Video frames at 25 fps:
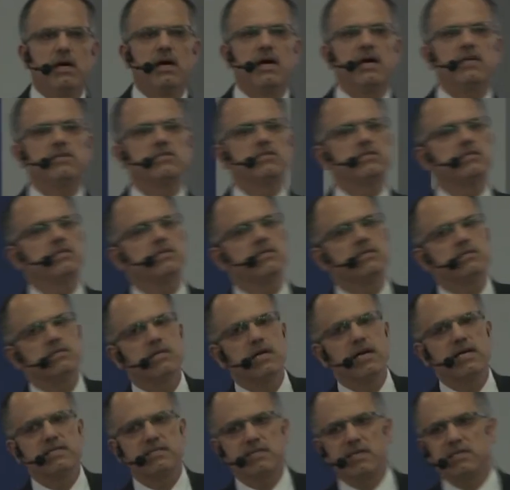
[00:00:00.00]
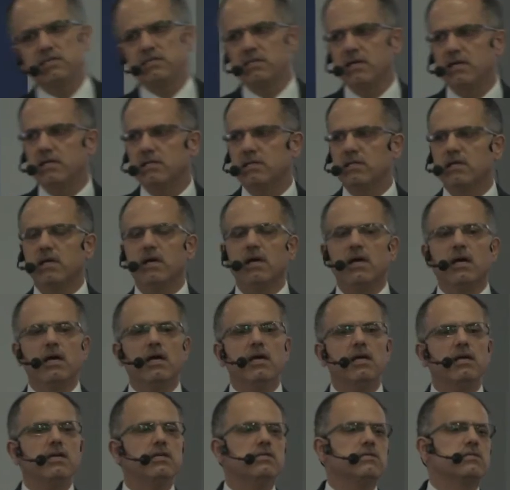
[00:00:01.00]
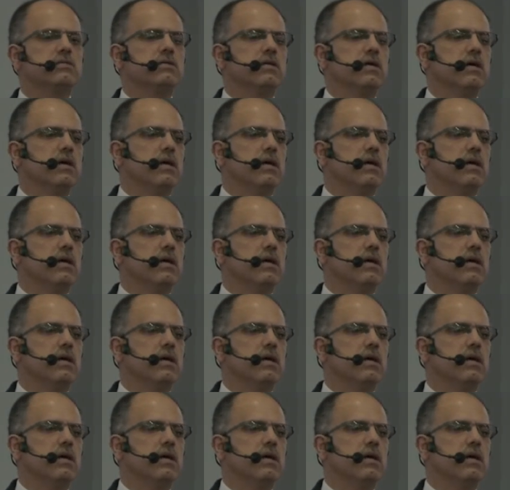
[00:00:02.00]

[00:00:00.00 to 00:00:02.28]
ICs, as I said, is